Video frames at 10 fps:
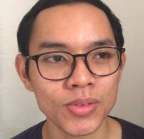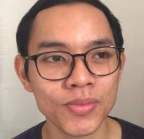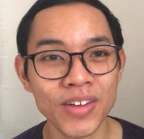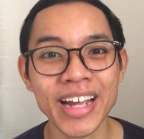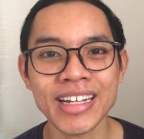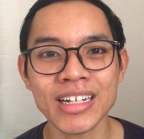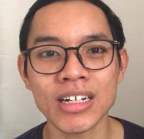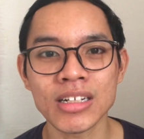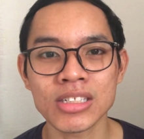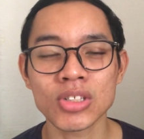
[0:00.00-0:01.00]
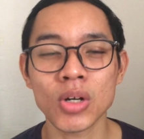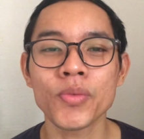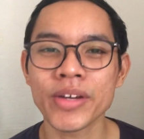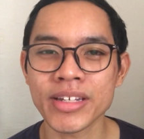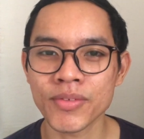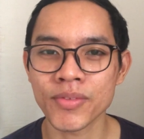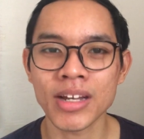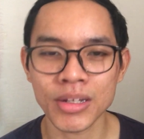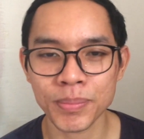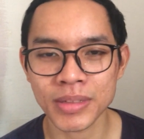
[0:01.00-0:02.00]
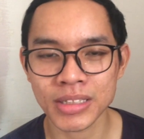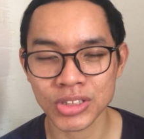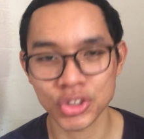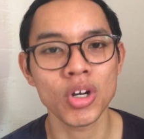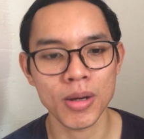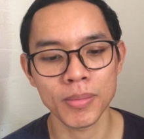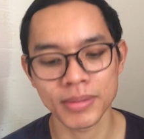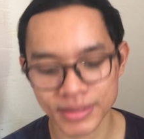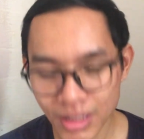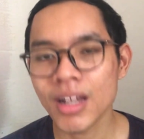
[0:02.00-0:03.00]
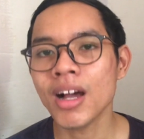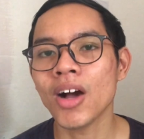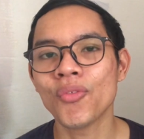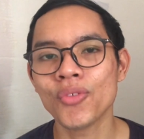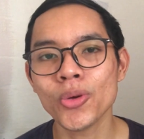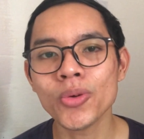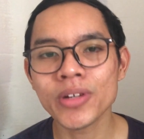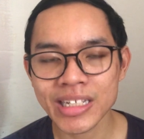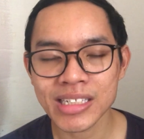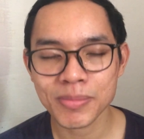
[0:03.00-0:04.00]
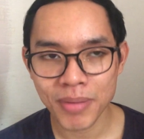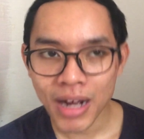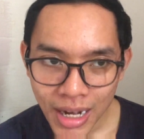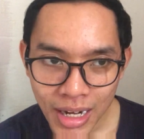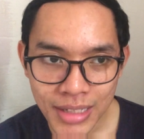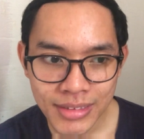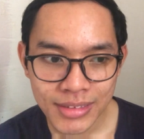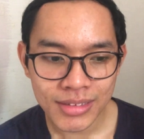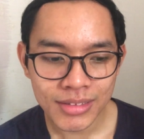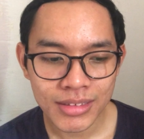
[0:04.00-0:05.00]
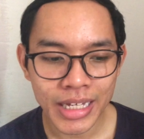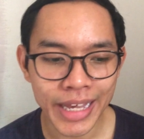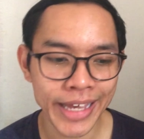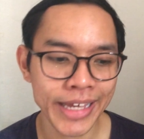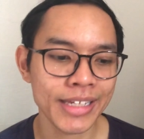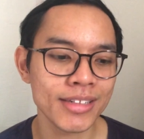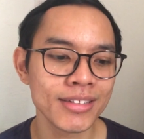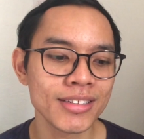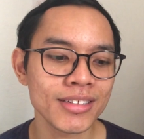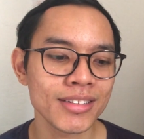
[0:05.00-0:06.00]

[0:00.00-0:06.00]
find a software developer job. A few days passed and